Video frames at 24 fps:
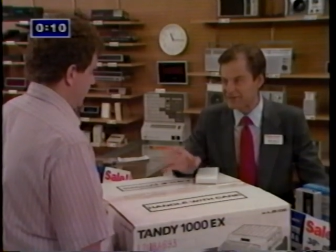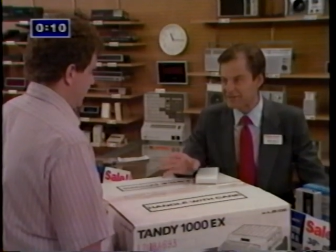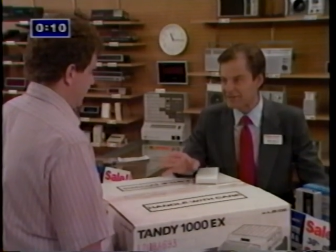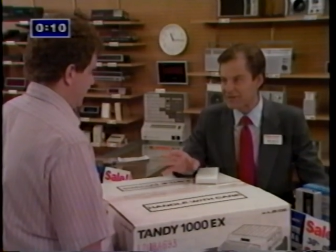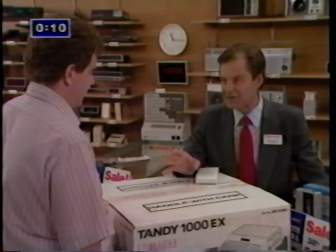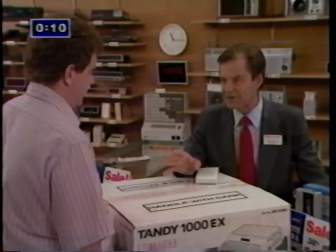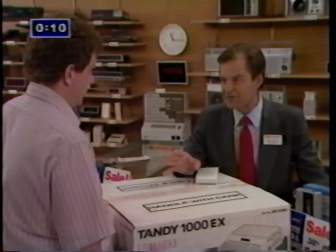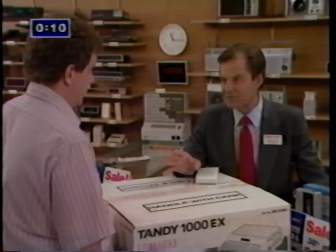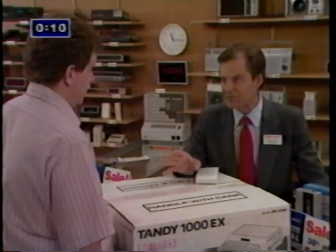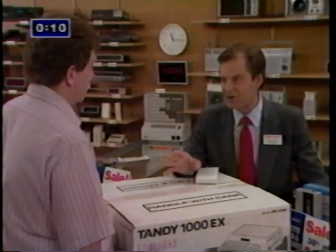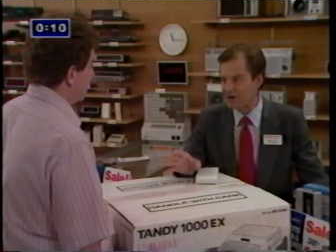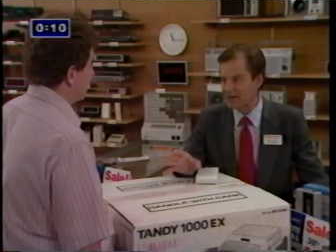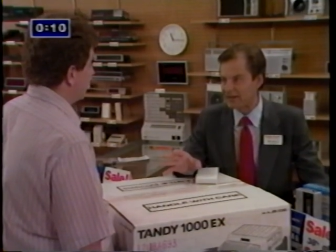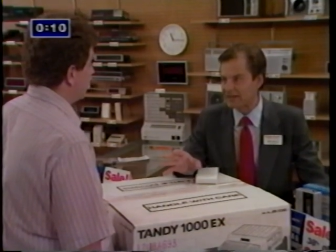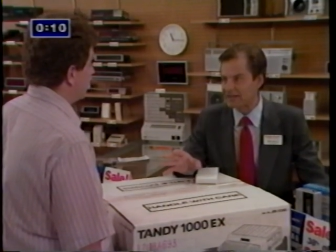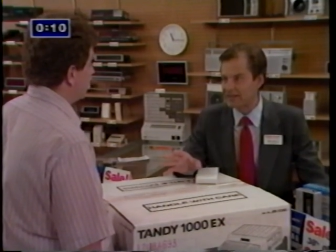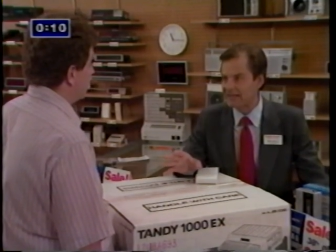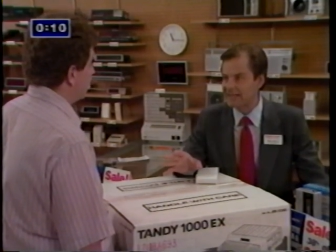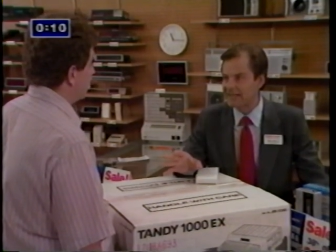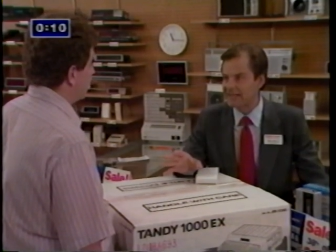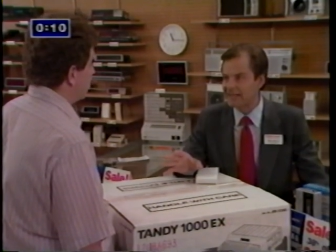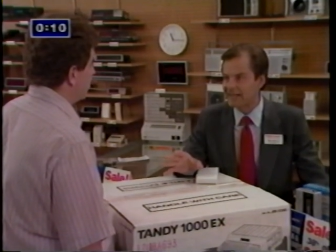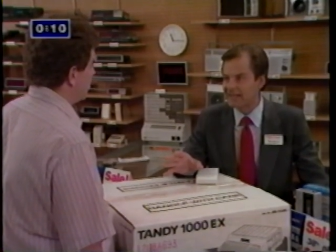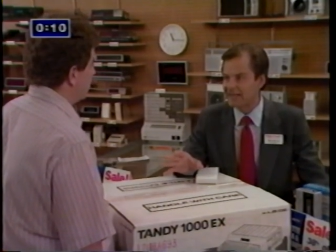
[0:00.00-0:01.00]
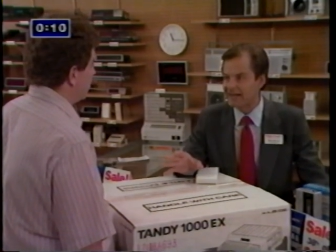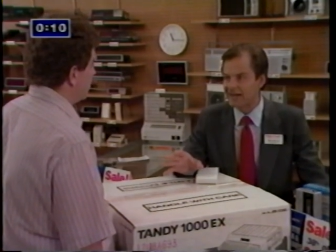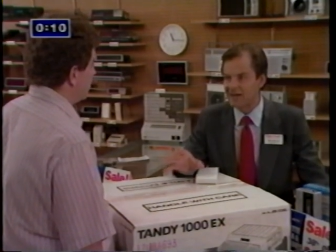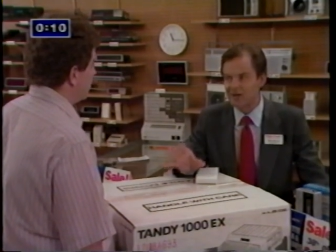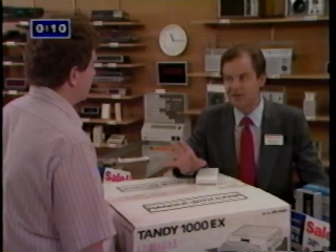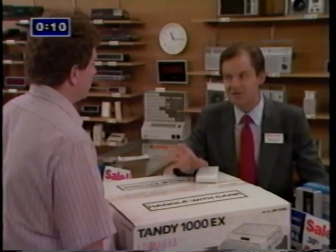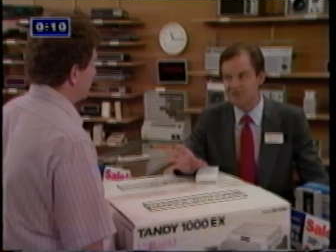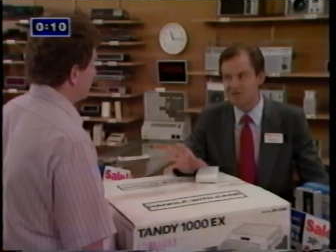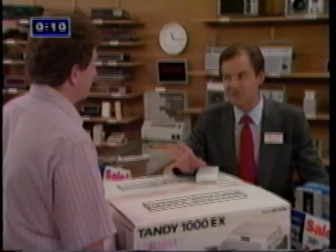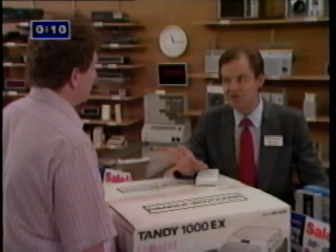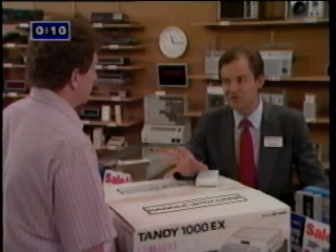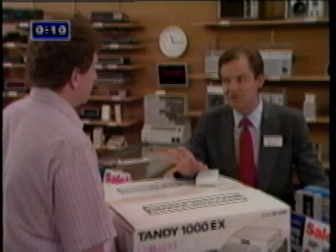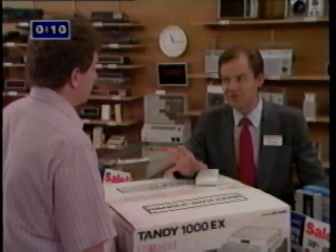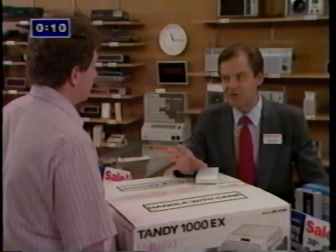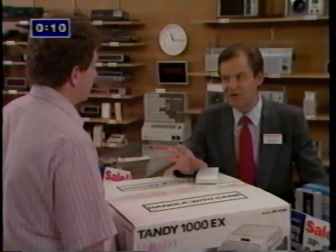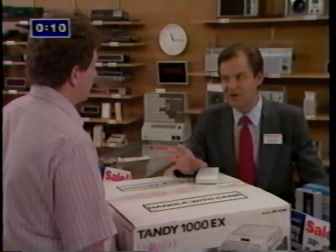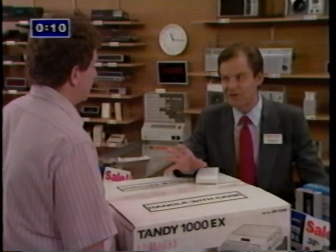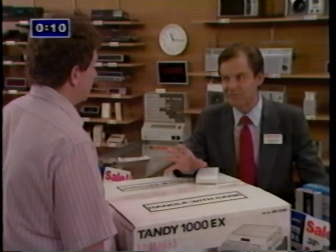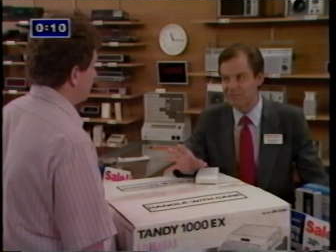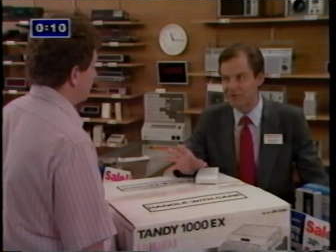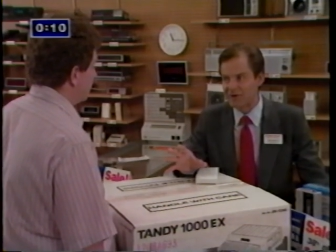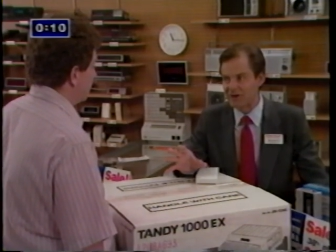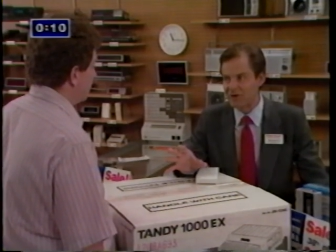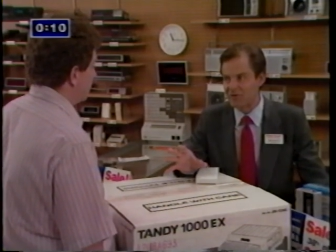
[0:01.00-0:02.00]
I'll tell you what. I'll start you
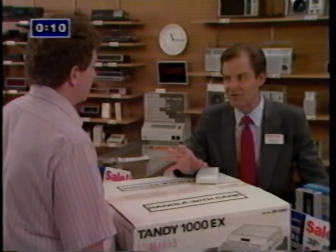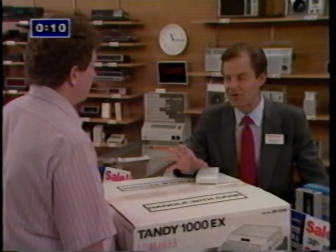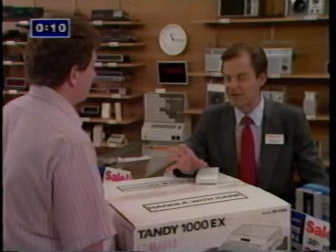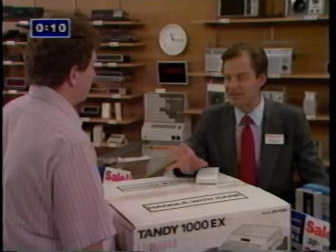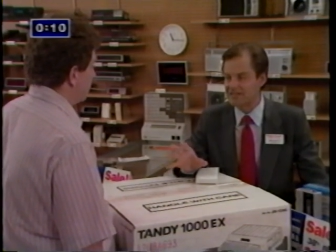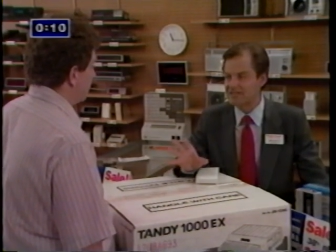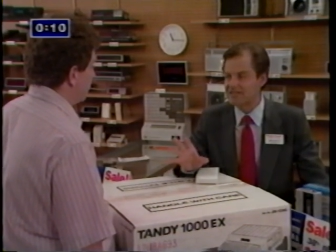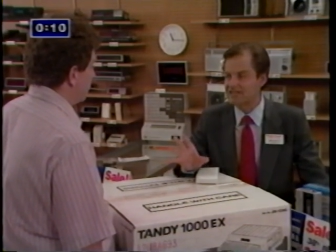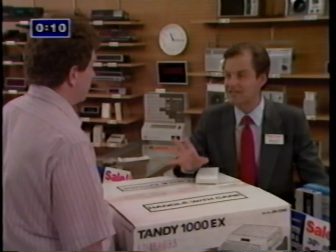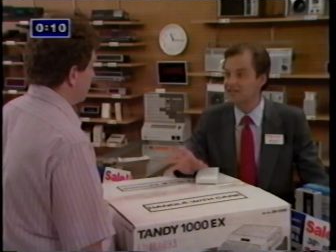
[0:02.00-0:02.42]
off by going